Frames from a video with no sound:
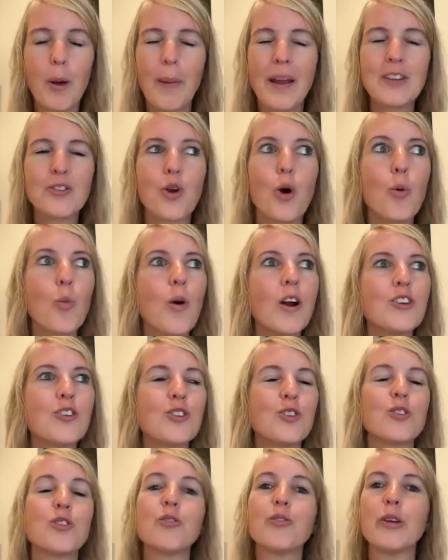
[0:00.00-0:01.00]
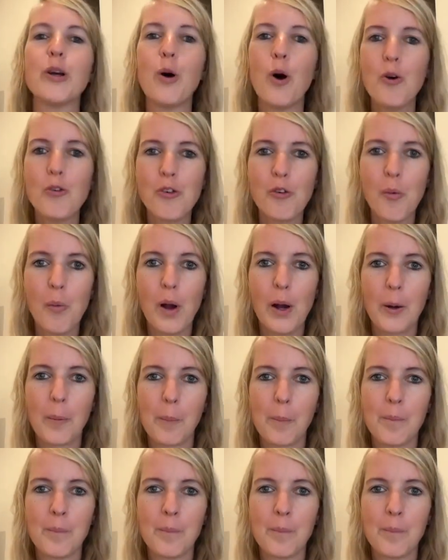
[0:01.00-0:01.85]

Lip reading: I don't want you to feel overwhelmed.